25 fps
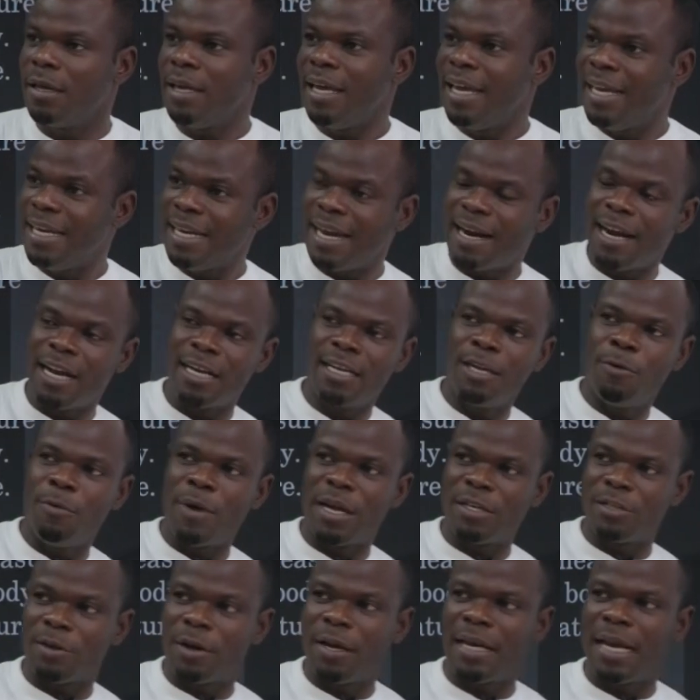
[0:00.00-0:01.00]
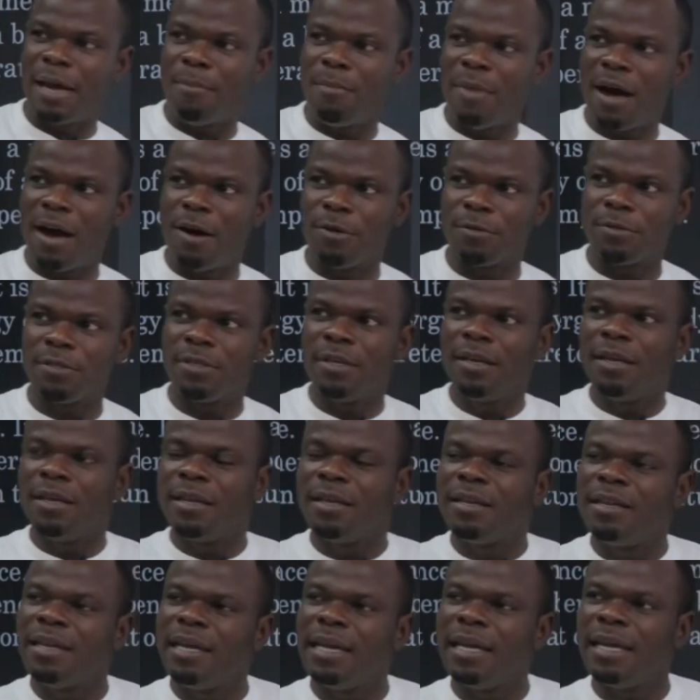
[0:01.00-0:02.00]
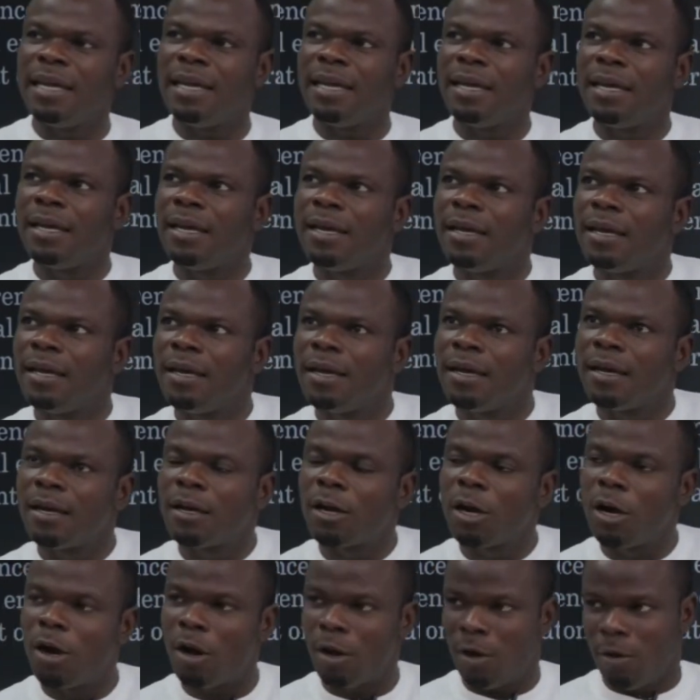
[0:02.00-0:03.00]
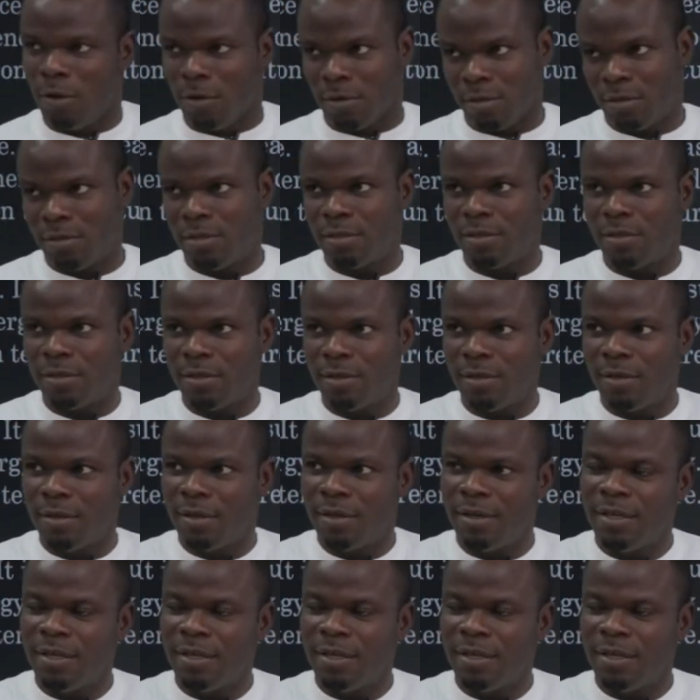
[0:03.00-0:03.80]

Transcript: Indirectly, we are talking about the colors.